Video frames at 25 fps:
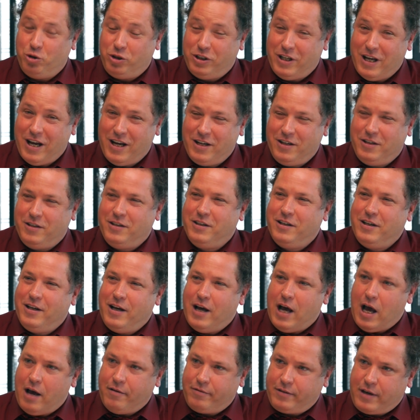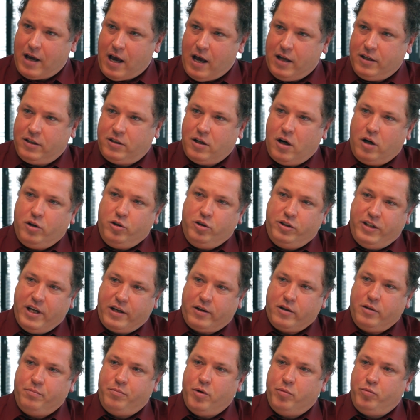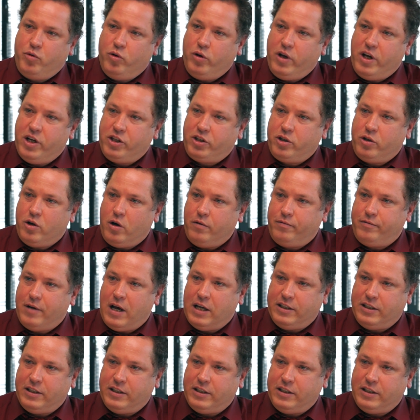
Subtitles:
you said, Afghans are the second population of